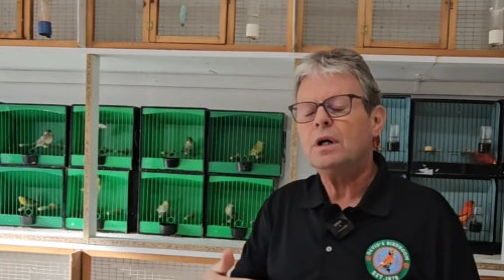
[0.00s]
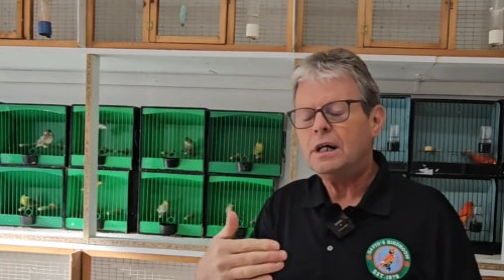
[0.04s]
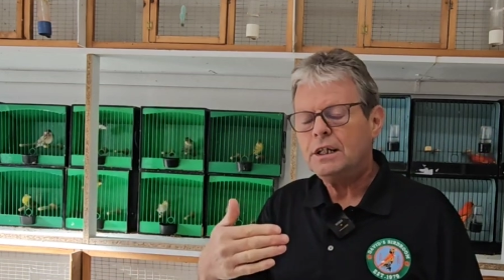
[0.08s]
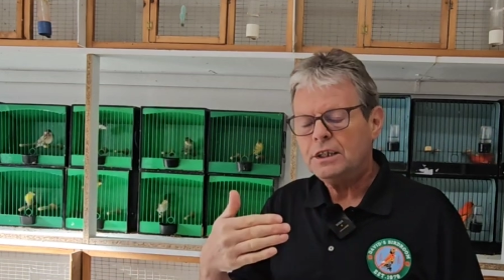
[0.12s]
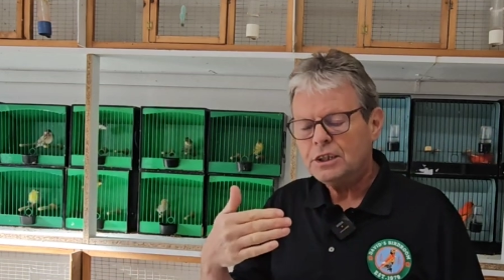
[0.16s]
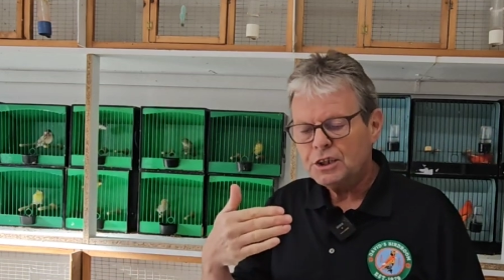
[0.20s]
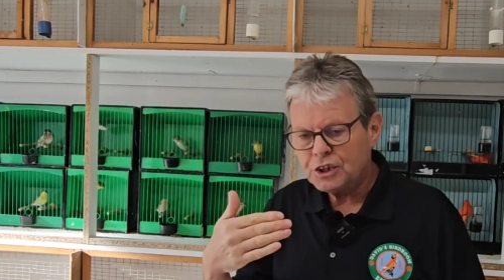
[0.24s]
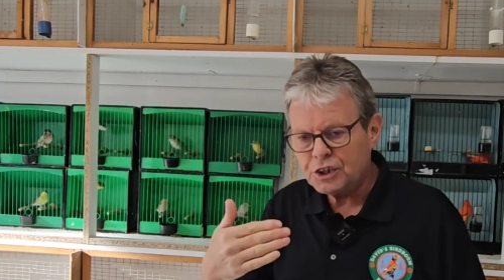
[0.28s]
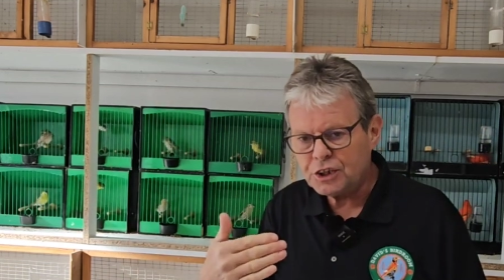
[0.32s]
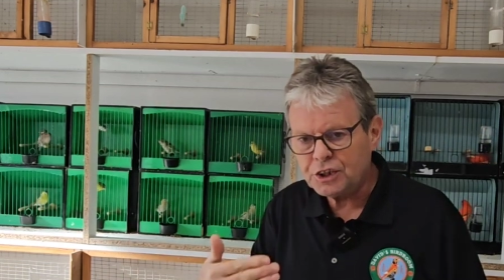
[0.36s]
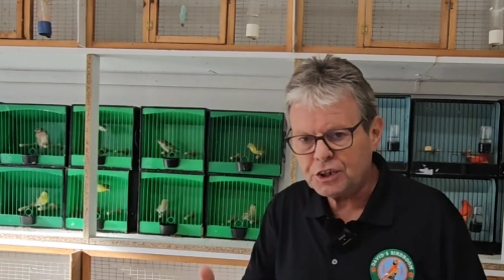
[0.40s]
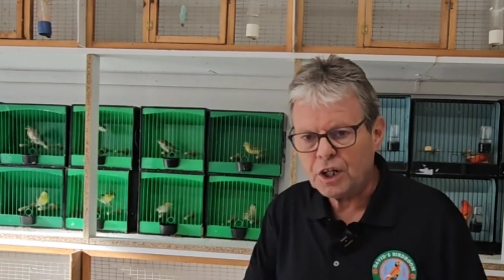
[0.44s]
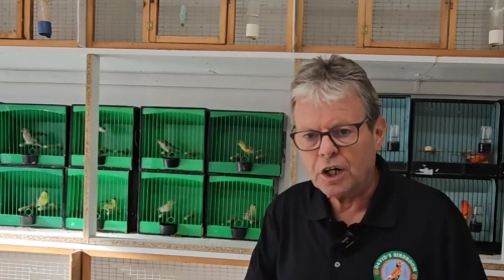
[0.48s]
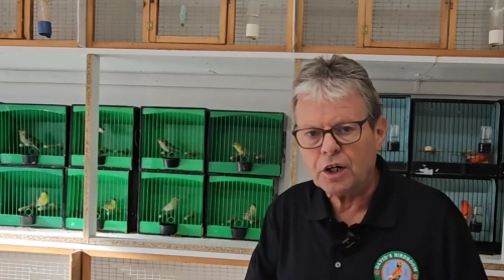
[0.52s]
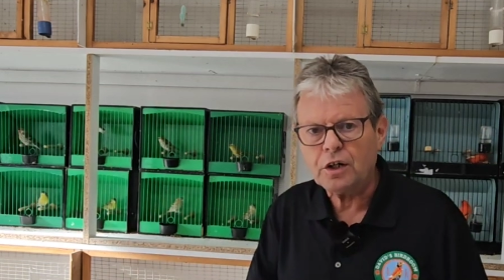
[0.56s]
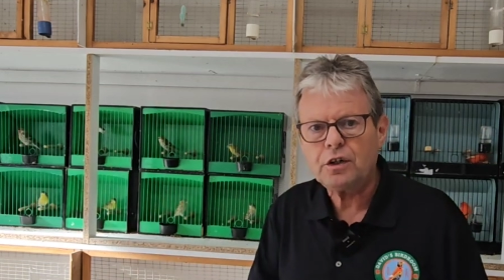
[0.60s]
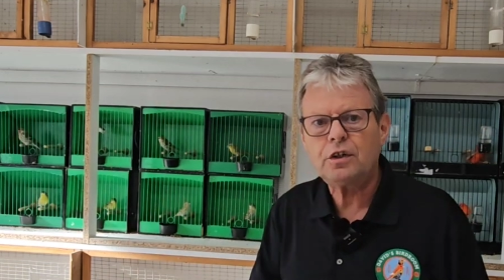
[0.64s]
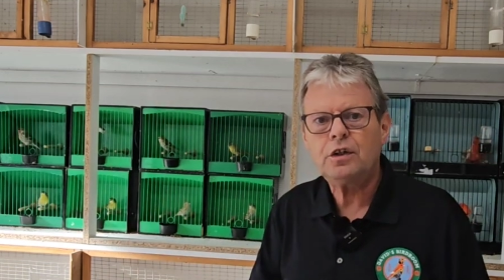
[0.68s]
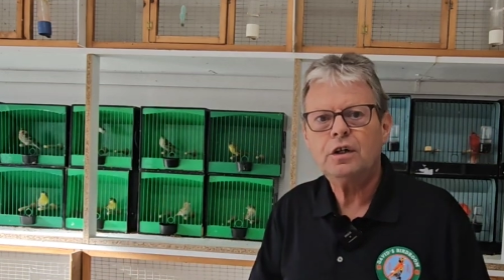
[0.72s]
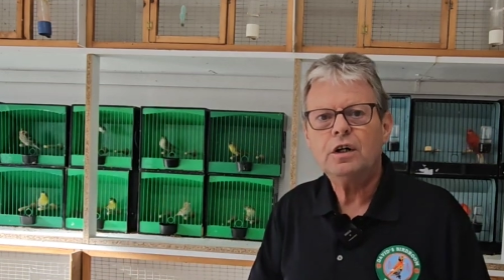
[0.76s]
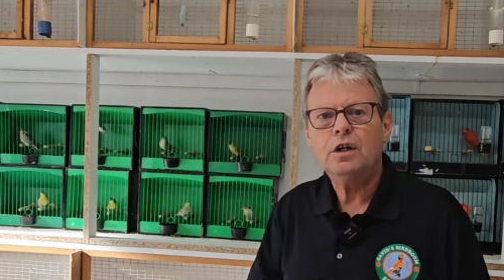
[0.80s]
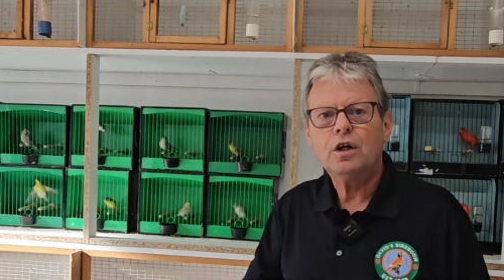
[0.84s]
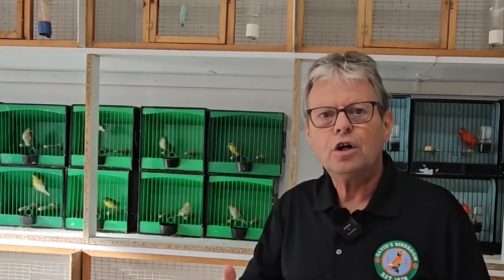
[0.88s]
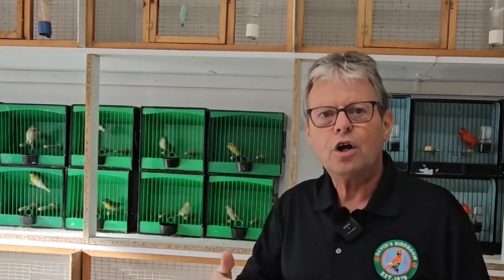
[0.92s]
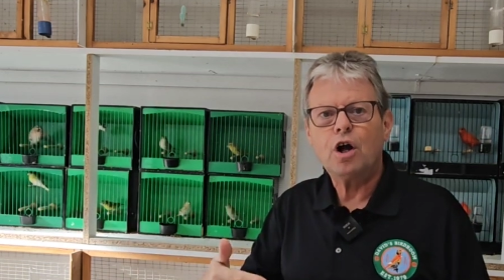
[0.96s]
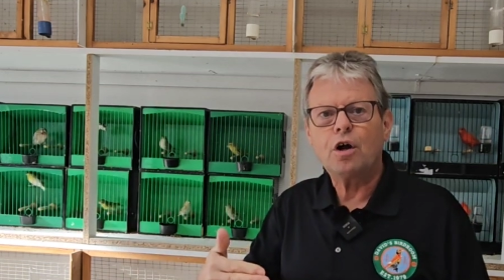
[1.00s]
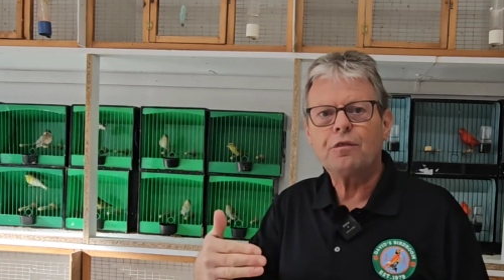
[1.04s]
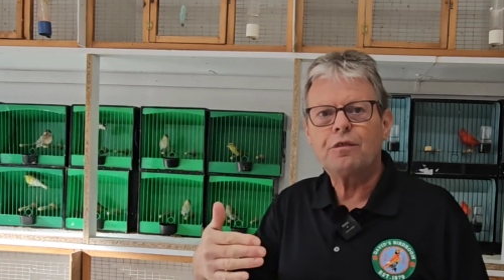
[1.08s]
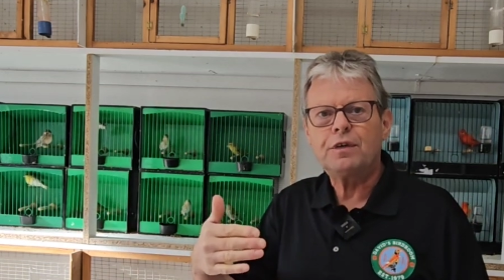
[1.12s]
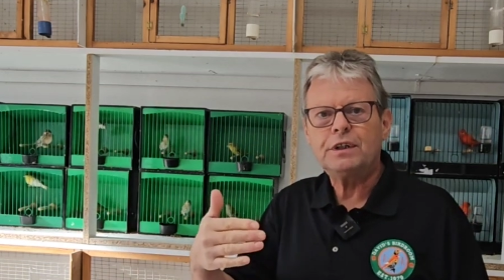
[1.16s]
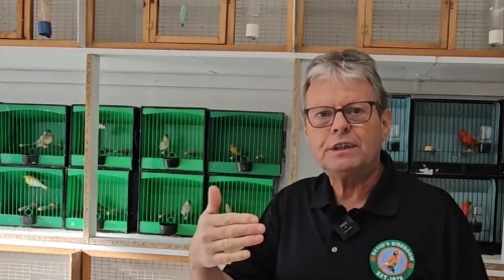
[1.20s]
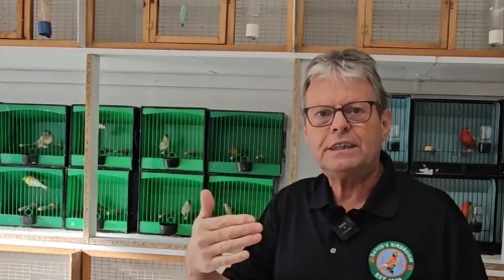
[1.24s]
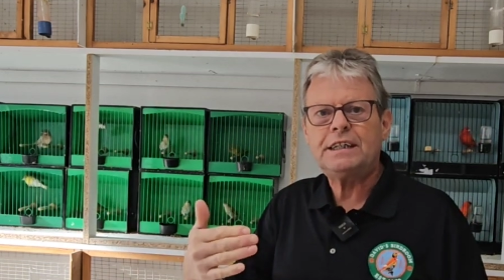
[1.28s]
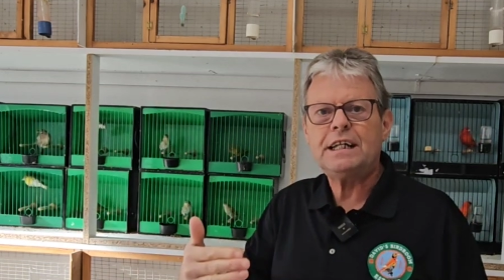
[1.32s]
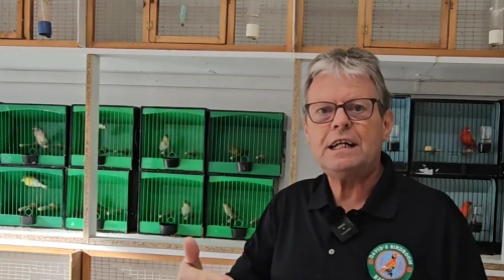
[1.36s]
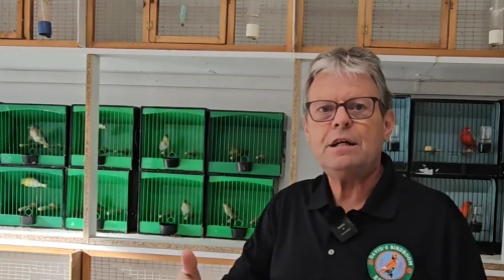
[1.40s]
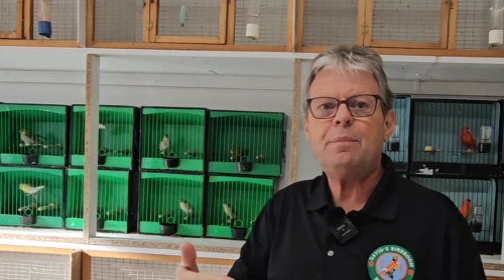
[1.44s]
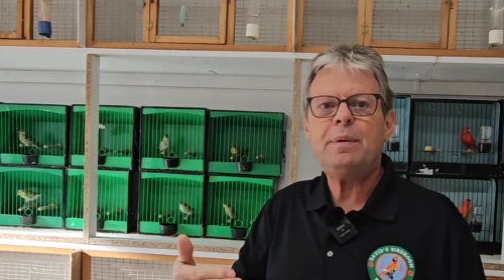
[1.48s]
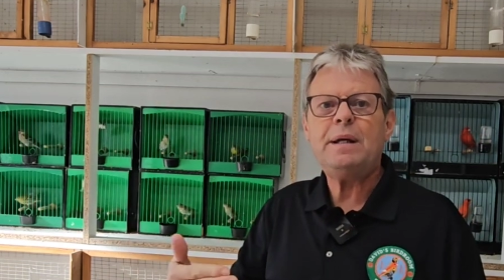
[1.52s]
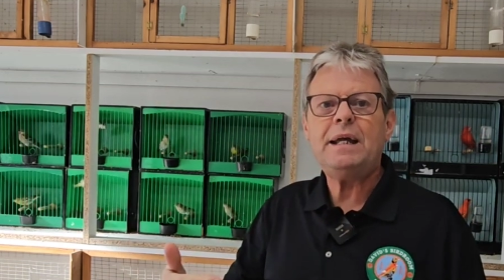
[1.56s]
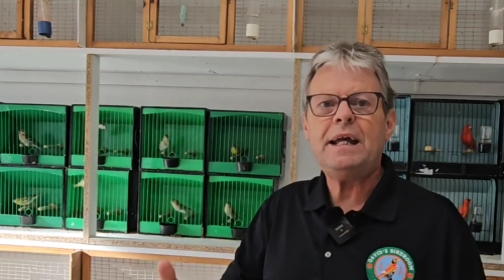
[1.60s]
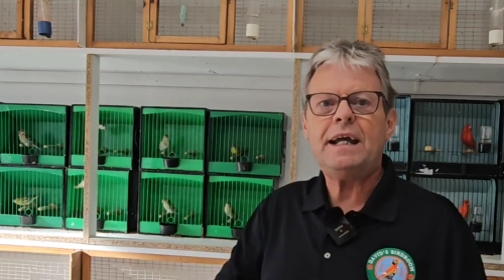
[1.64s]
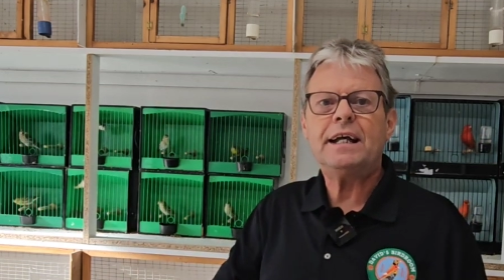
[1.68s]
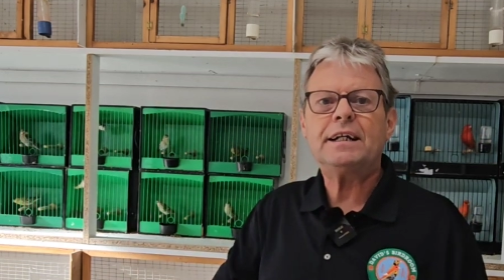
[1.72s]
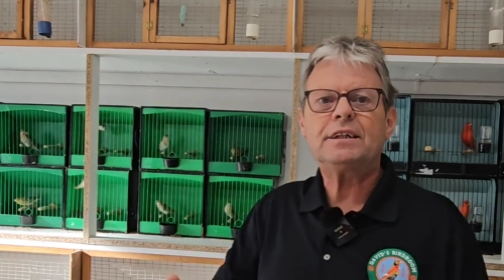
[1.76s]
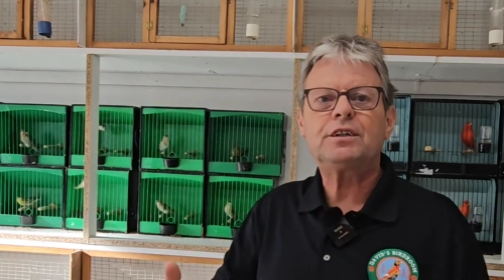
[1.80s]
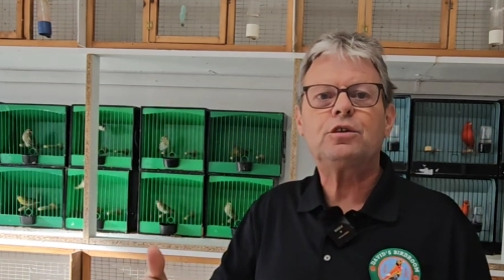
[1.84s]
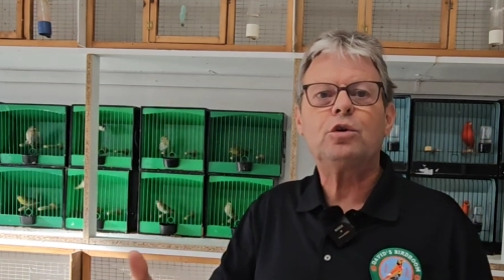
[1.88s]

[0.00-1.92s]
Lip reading: start of the CBS